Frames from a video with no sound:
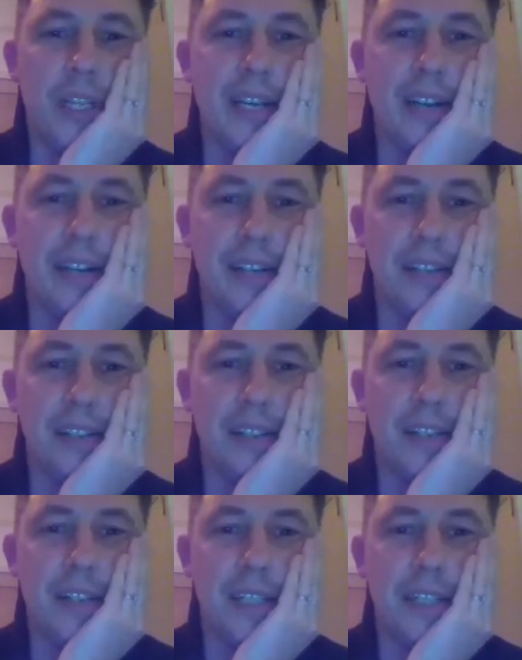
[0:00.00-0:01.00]
And I just
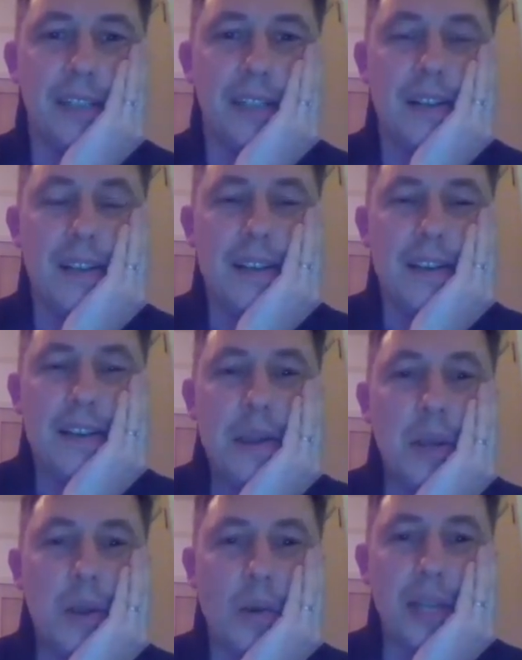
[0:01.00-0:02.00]
started
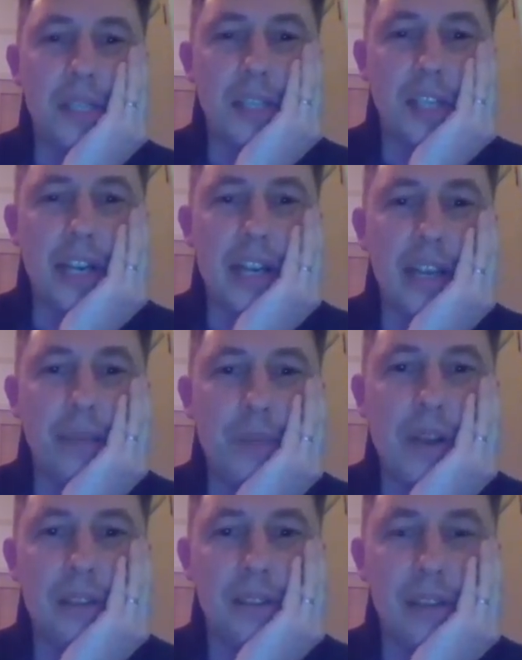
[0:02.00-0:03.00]
questioning
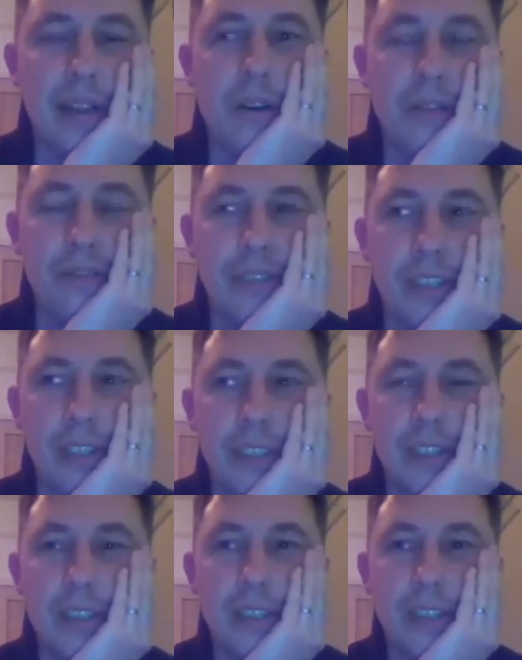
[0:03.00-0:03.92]
myself and